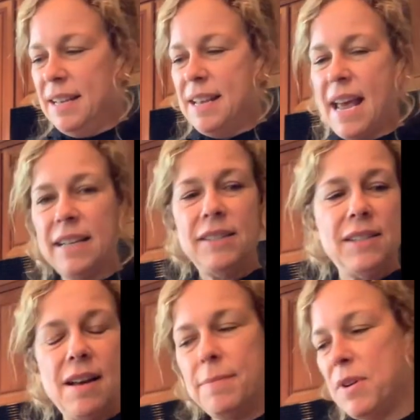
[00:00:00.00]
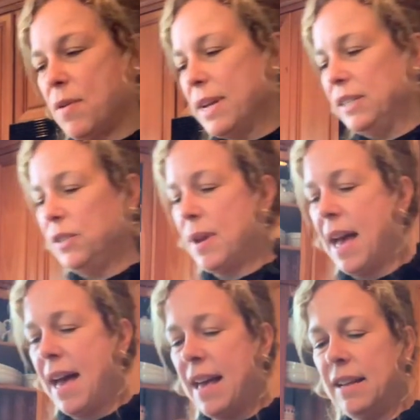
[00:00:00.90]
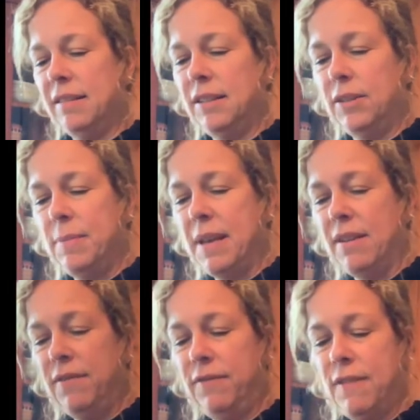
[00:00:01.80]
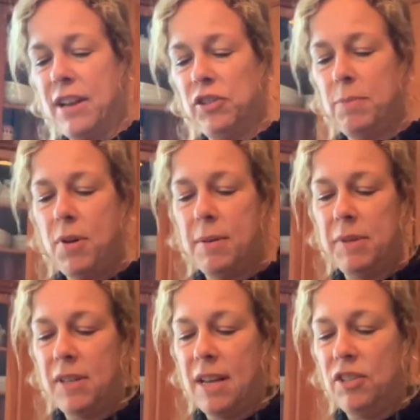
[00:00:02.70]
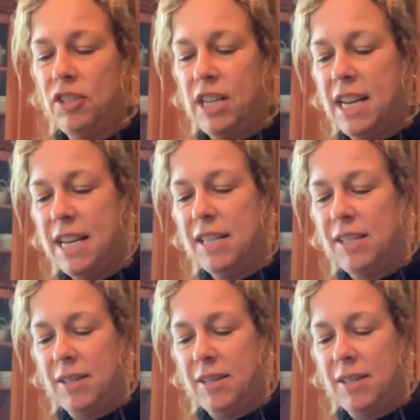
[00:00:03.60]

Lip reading: Next, I'm going to add a little bit of fresh Parmesan cheese.